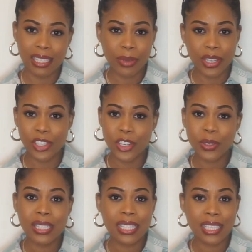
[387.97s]
because you know
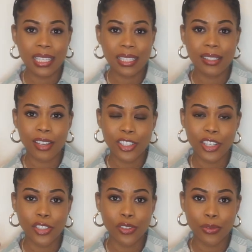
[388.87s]
C is such a
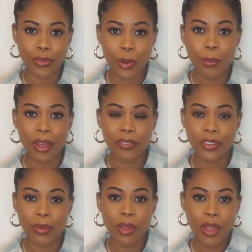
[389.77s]
strong
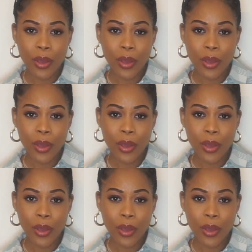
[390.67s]
perfume.